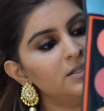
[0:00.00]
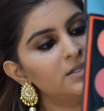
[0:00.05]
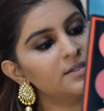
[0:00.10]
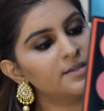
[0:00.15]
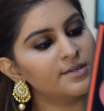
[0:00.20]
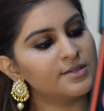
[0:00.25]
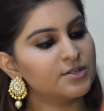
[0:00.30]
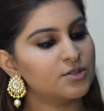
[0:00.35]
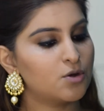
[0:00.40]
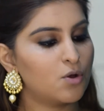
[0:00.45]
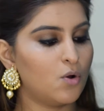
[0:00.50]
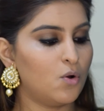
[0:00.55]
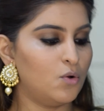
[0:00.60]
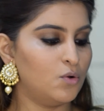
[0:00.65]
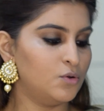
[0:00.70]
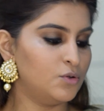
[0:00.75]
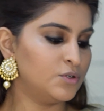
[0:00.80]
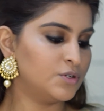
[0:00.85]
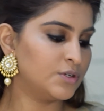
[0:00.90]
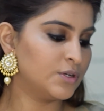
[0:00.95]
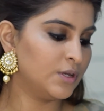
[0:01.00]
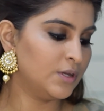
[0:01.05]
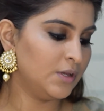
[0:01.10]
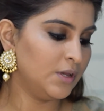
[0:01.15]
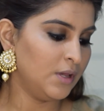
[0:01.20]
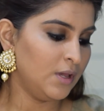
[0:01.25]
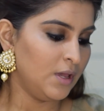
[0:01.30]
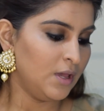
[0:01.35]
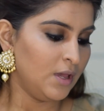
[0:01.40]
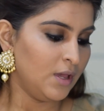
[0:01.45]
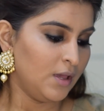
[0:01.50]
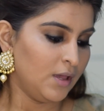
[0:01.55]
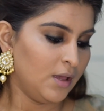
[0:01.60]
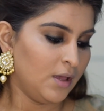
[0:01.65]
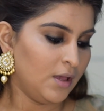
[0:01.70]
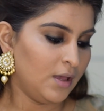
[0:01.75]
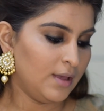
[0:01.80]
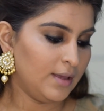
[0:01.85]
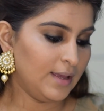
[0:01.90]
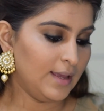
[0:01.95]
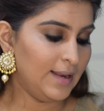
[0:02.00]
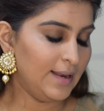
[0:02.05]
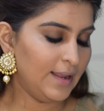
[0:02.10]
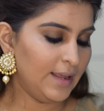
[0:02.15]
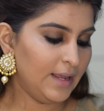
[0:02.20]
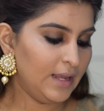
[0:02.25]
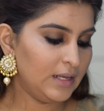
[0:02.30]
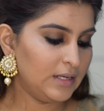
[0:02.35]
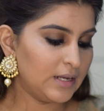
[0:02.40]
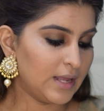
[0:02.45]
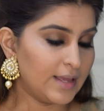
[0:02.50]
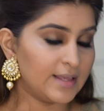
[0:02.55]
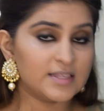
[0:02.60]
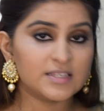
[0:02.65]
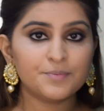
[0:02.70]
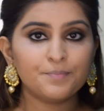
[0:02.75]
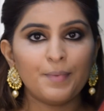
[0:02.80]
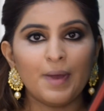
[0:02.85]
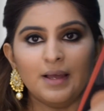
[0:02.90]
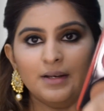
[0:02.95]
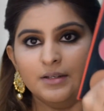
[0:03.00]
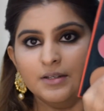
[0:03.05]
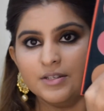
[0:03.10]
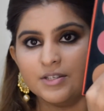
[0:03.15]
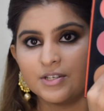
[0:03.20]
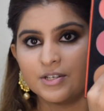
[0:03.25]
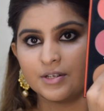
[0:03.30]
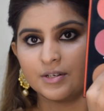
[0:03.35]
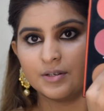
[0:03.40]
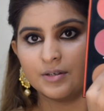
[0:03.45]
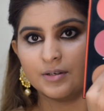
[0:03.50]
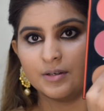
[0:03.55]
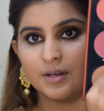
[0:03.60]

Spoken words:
This is called LA Lights palette.